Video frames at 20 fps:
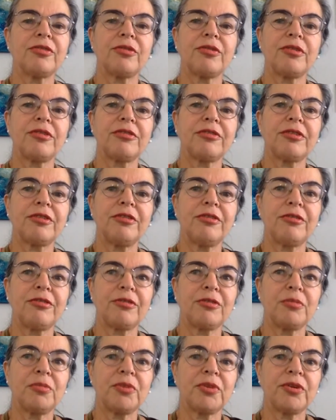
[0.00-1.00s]
So this
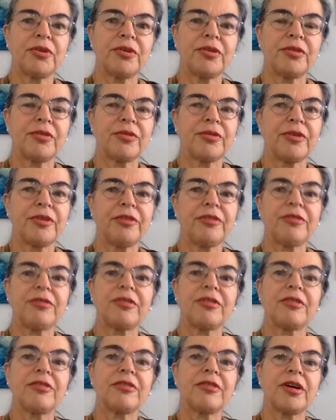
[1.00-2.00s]
consumer or
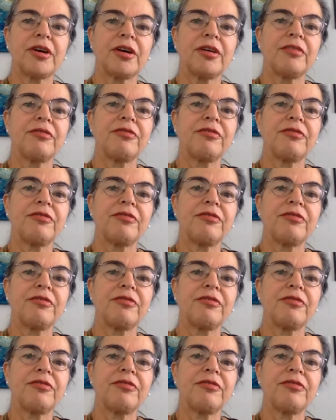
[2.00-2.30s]
this